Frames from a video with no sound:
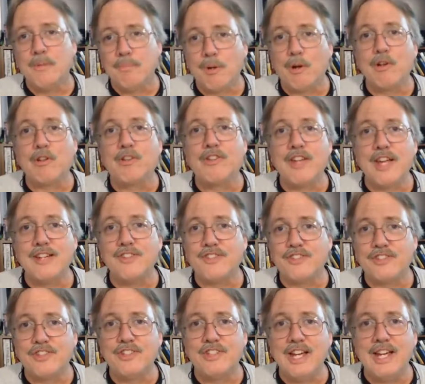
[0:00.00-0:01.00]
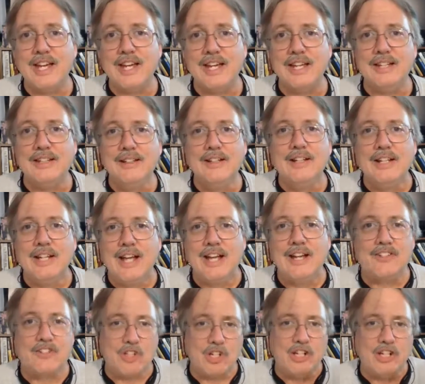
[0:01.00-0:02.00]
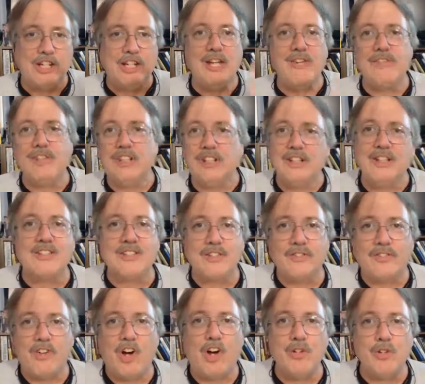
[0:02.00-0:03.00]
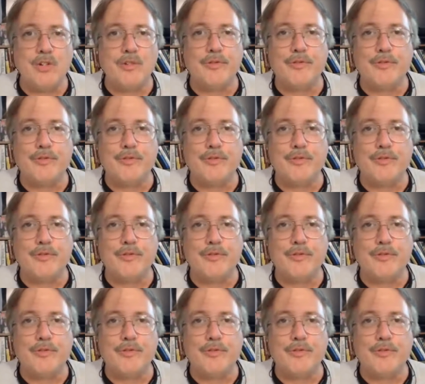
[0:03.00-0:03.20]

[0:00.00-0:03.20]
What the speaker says: birthdays today, and it's going to give you a list of all your